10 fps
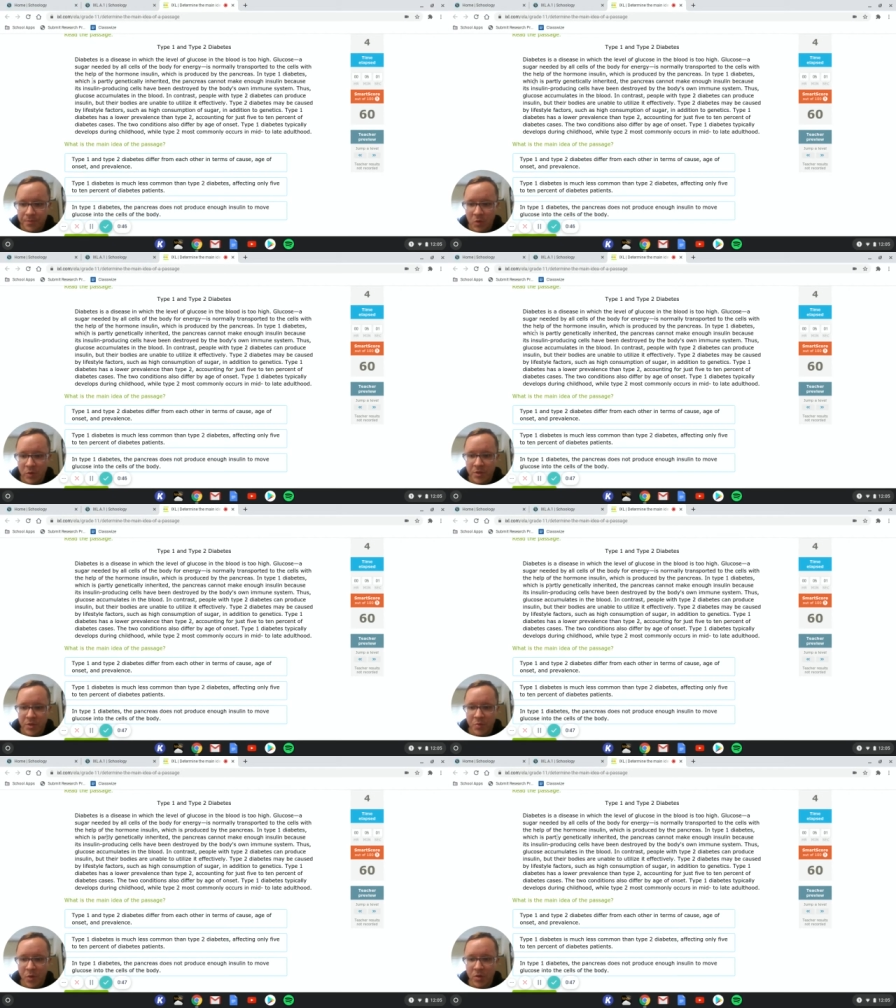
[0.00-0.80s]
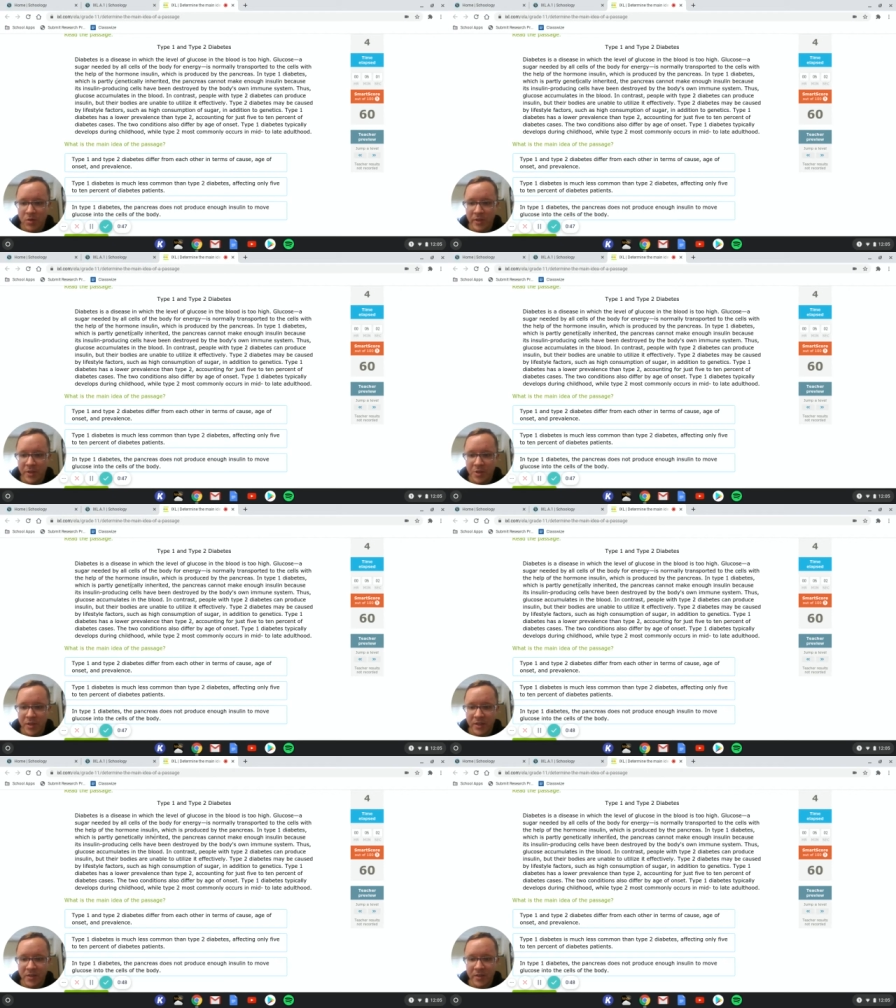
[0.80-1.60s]
which is partly
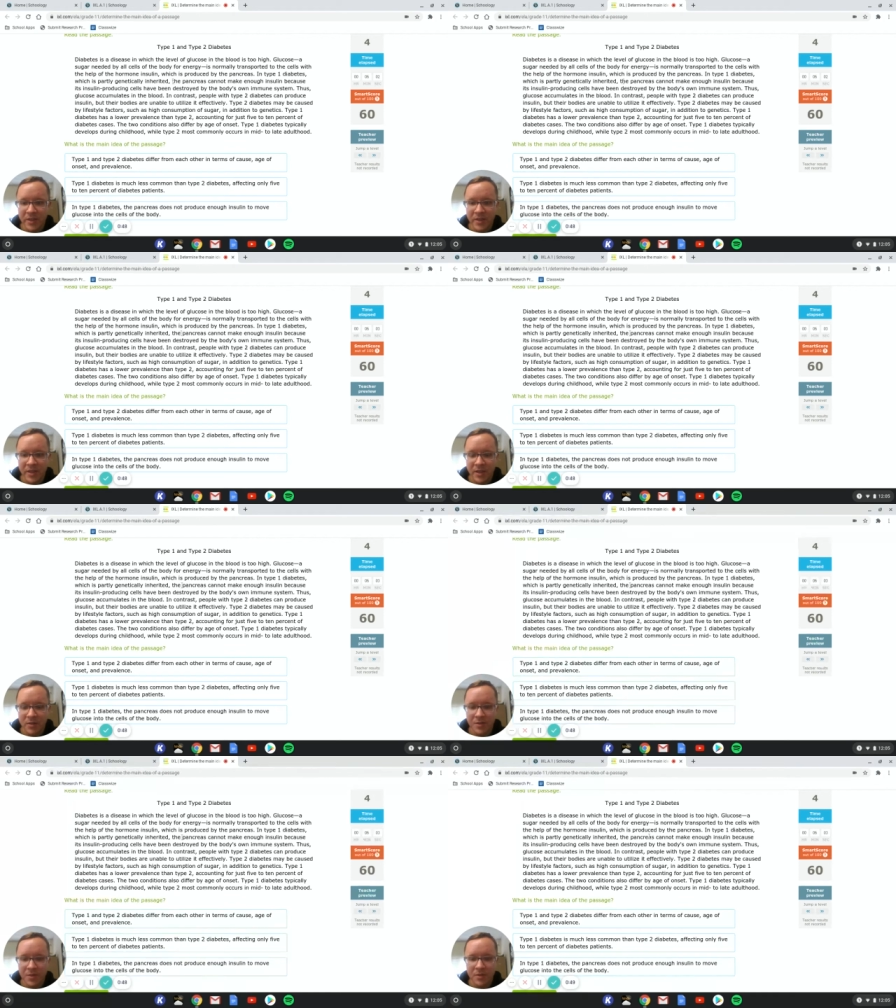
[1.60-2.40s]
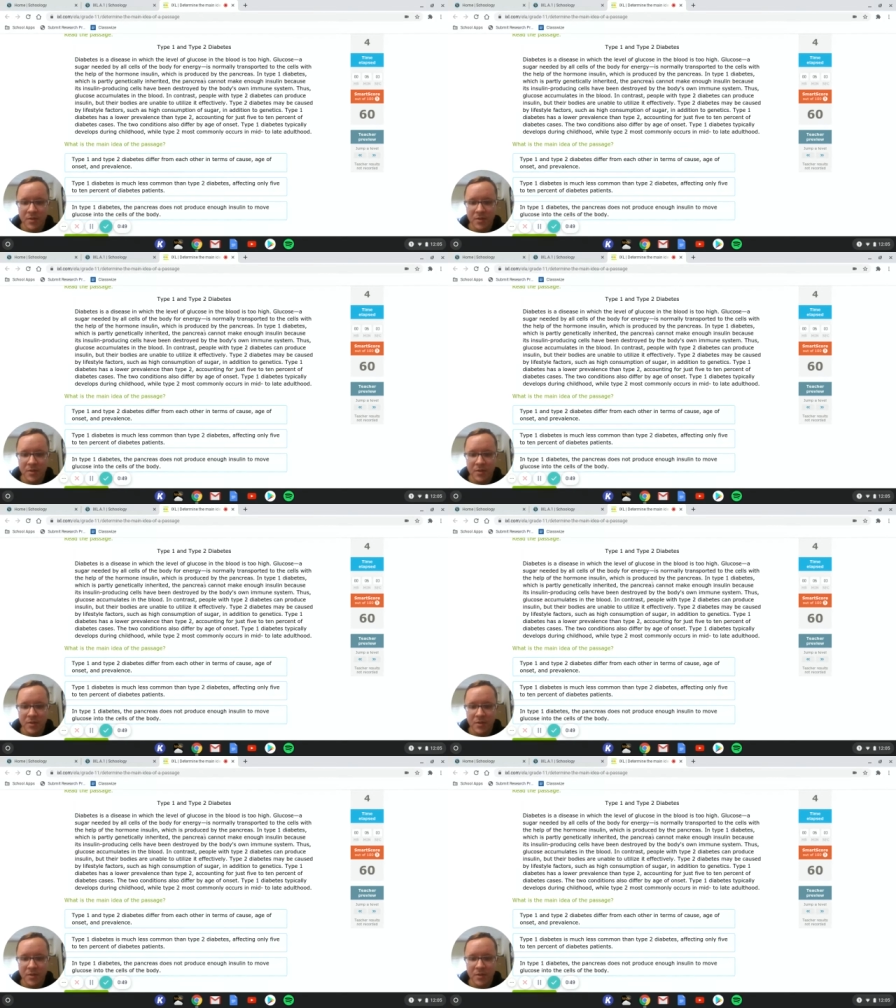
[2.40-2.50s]
genetically inherited,